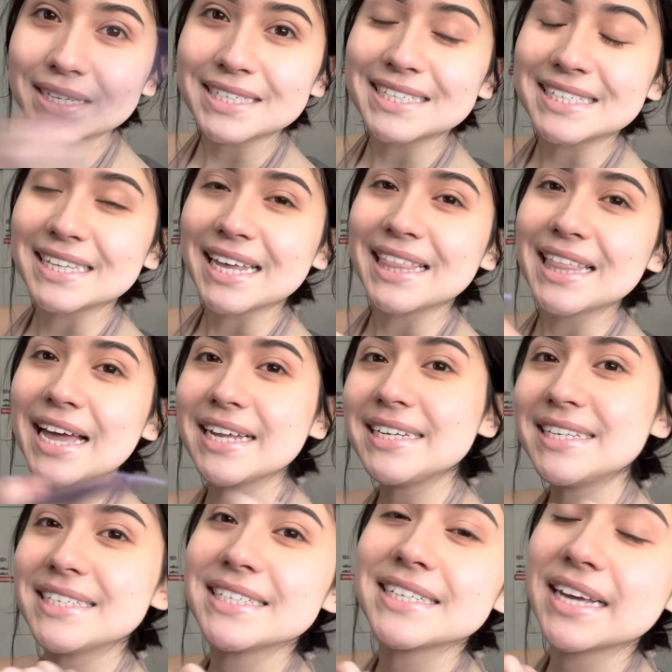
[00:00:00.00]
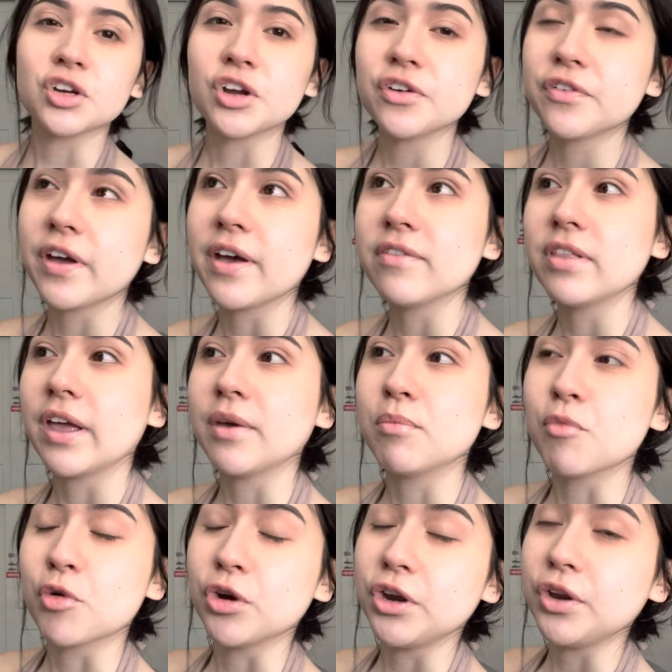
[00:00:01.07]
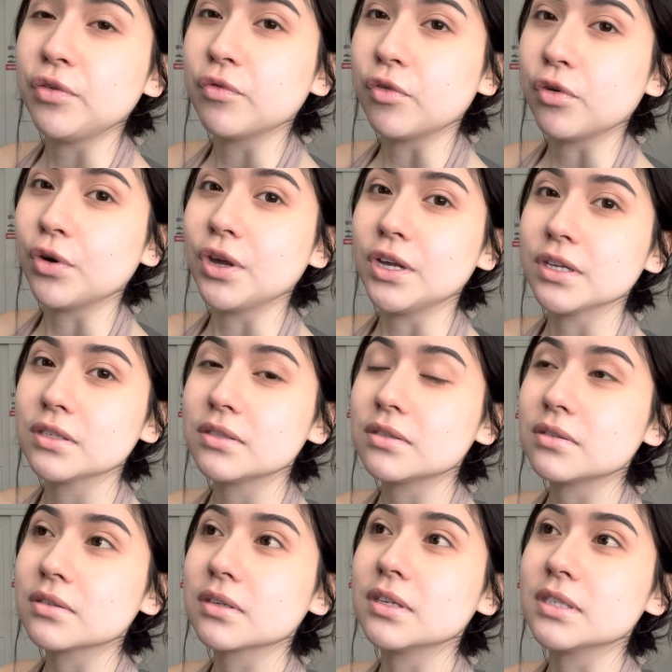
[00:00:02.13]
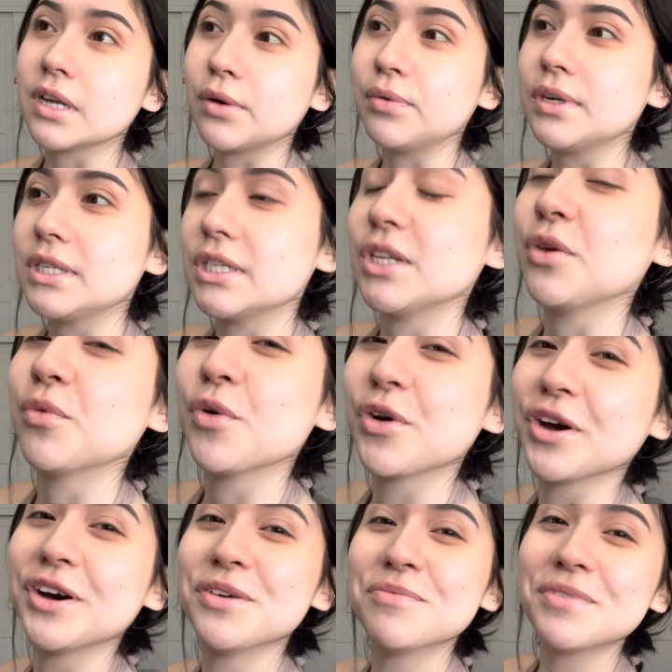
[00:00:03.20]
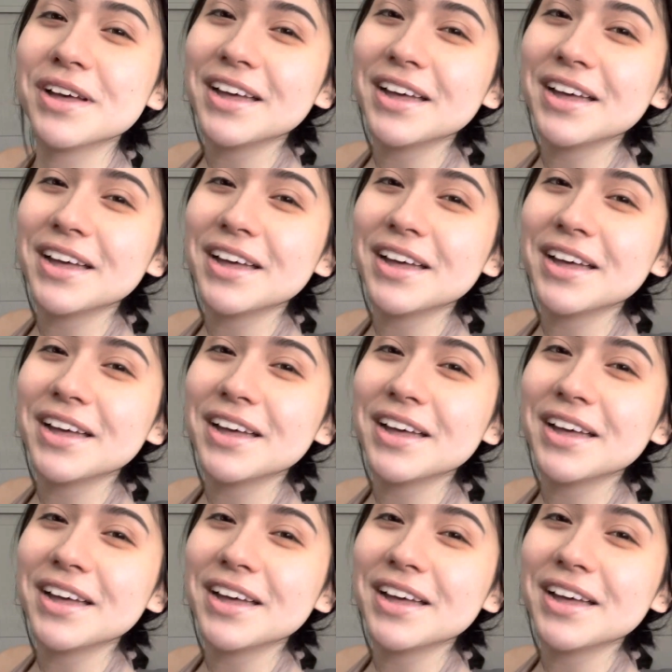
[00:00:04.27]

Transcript: Just like that. Sorry if I have like morning voice because I recently woke up